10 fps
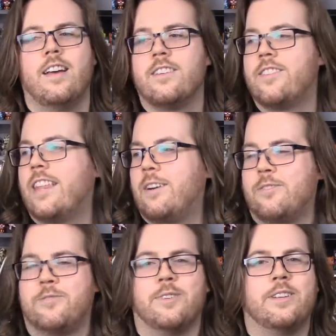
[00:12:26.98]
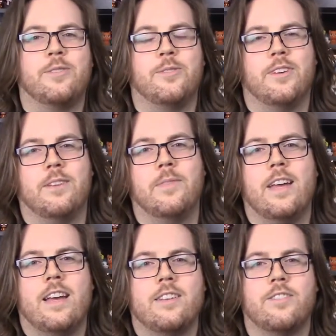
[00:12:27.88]
So that was really cool. Um,
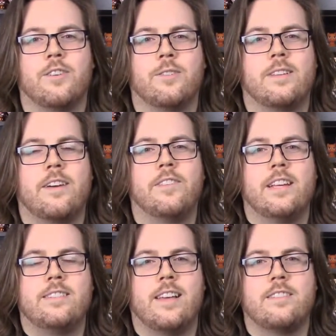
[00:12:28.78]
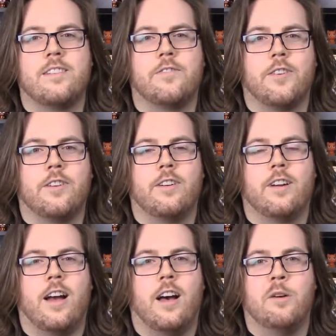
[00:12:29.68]
so definitely sets up for
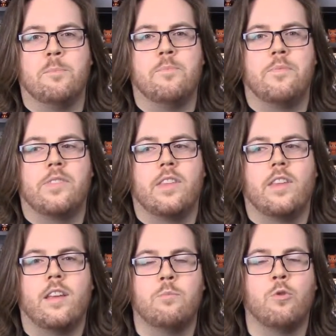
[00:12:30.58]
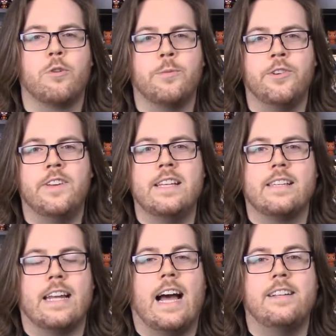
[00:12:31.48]
um, more movies,
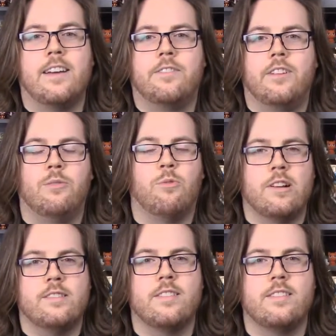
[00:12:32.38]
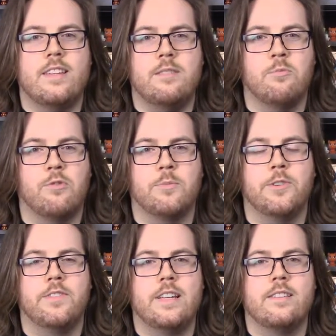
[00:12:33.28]
and I definitely want to see more
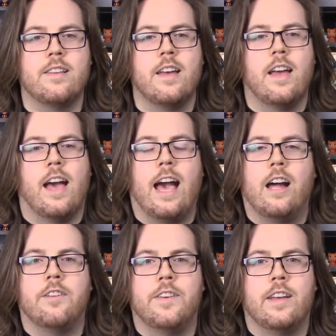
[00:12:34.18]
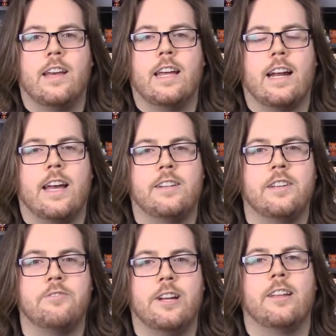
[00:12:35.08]
movies out of it. And I
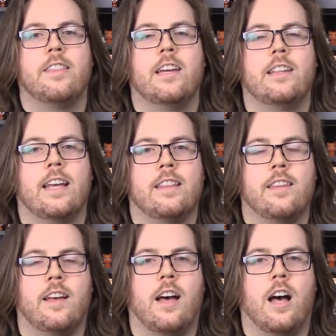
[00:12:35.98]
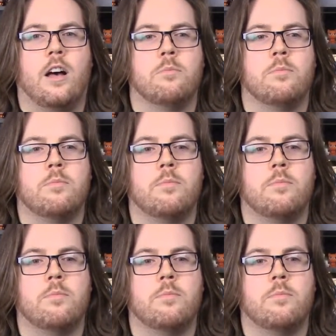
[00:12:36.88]
did read a thing that the um,